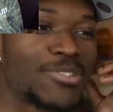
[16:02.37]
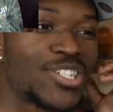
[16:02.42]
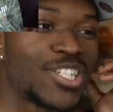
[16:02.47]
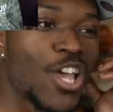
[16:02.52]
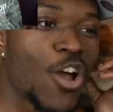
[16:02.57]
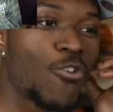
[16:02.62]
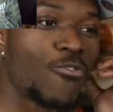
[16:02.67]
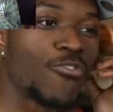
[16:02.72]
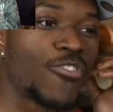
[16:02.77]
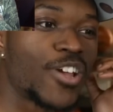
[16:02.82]

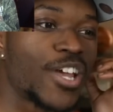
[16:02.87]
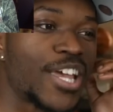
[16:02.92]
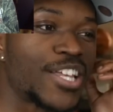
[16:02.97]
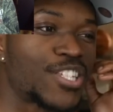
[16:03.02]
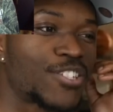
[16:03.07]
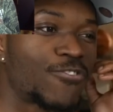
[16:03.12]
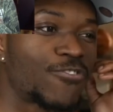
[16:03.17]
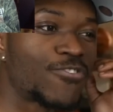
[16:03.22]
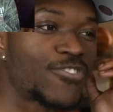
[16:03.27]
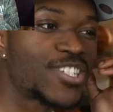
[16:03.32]
himself,
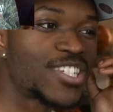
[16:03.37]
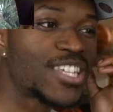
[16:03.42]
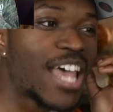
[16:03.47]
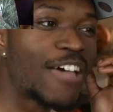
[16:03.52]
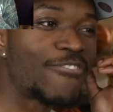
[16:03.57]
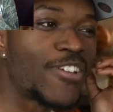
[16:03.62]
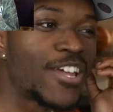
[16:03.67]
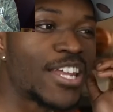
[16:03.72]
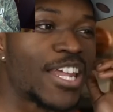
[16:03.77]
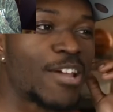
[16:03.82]
it's
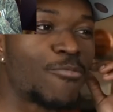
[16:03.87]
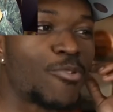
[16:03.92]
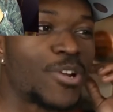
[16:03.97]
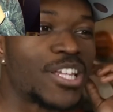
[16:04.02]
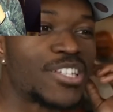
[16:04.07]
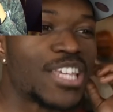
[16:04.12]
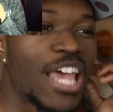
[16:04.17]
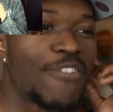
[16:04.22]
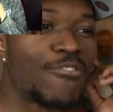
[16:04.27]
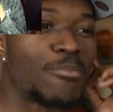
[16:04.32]
7. And
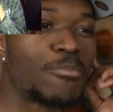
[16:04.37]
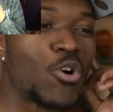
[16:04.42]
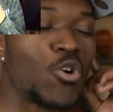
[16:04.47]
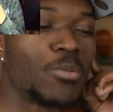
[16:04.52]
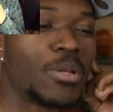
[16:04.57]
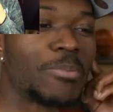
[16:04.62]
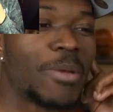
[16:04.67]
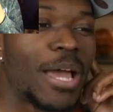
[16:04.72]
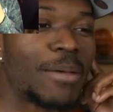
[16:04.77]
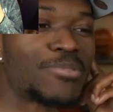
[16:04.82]
when it's Evan
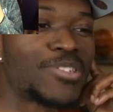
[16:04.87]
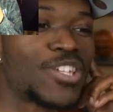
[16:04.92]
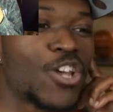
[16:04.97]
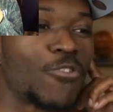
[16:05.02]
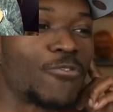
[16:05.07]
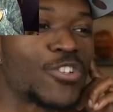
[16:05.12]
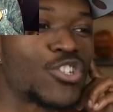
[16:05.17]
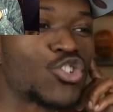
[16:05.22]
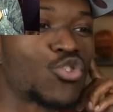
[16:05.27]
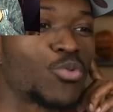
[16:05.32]
Mobley by
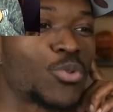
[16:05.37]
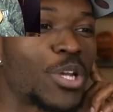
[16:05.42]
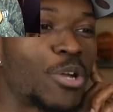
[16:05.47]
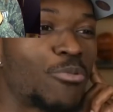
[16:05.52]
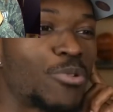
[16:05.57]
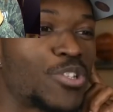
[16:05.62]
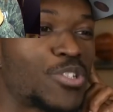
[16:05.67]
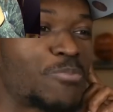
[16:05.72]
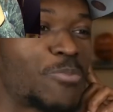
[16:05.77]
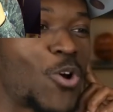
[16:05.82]
himself, it's
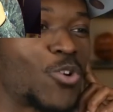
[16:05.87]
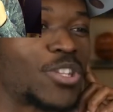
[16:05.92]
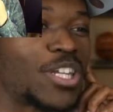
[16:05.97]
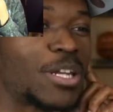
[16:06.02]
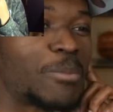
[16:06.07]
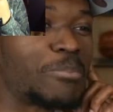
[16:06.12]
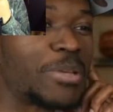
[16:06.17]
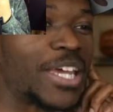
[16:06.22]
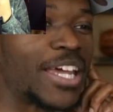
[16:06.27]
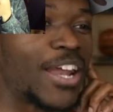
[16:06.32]
3. When it's both
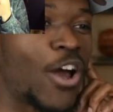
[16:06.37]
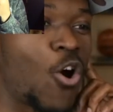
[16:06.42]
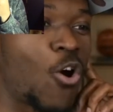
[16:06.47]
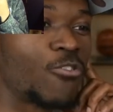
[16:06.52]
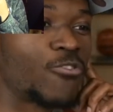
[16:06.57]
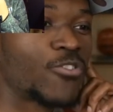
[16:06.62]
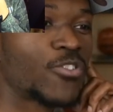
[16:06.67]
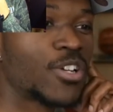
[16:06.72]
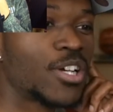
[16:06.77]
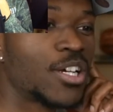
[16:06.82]
of them being
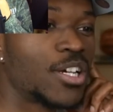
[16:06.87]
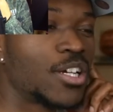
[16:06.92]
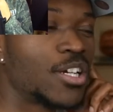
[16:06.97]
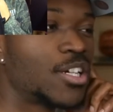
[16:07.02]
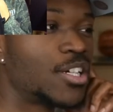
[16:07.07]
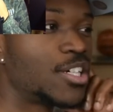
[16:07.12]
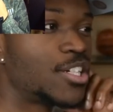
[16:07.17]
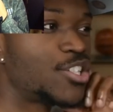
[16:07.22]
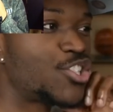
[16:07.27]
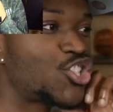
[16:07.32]
off,
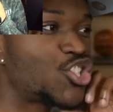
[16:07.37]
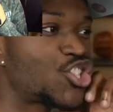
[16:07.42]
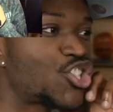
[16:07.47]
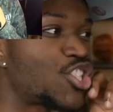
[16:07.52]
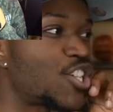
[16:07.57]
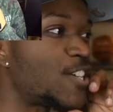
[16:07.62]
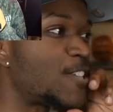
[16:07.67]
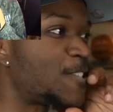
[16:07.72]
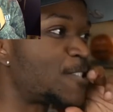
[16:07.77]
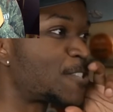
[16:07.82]

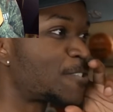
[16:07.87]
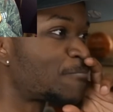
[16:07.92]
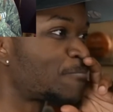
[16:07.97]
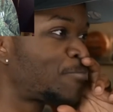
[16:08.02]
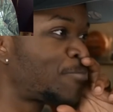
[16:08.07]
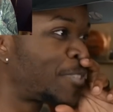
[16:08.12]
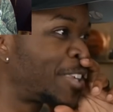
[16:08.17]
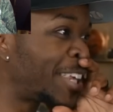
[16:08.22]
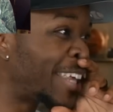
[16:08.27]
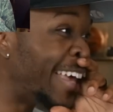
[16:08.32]
sheesh.
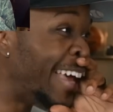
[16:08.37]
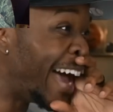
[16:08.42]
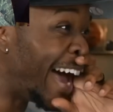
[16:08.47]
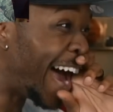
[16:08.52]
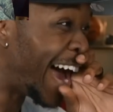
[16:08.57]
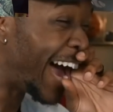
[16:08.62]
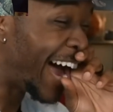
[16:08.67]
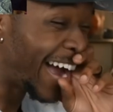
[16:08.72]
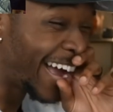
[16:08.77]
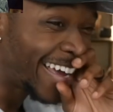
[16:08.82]

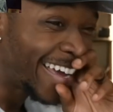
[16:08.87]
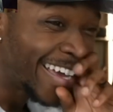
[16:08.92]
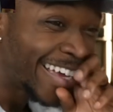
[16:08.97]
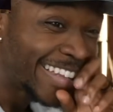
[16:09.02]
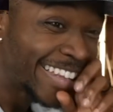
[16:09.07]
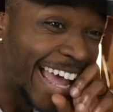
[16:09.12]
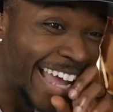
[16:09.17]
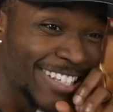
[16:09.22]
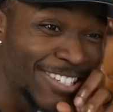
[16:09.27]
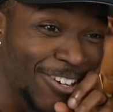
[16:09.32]

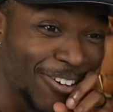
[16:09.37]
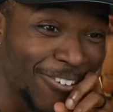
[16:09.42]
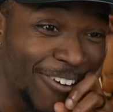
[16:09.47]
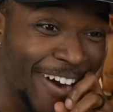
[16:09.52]
That's